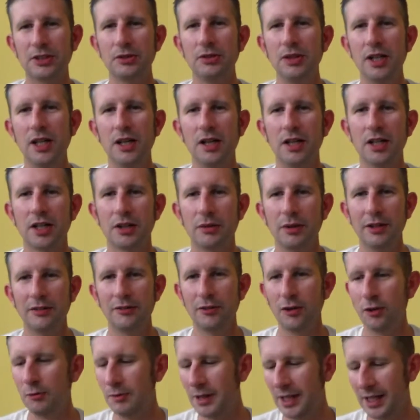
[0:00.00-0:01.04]
too lagery
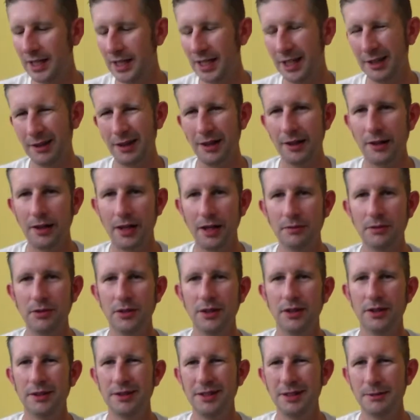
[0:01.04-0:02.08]
for me, and I'm
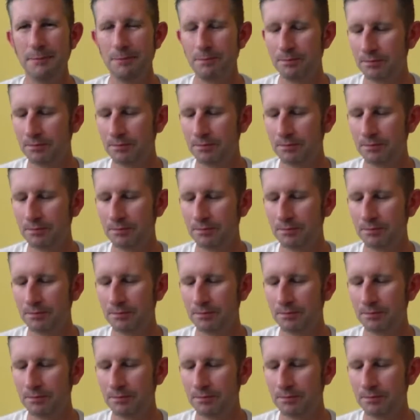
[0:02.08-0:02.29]
not.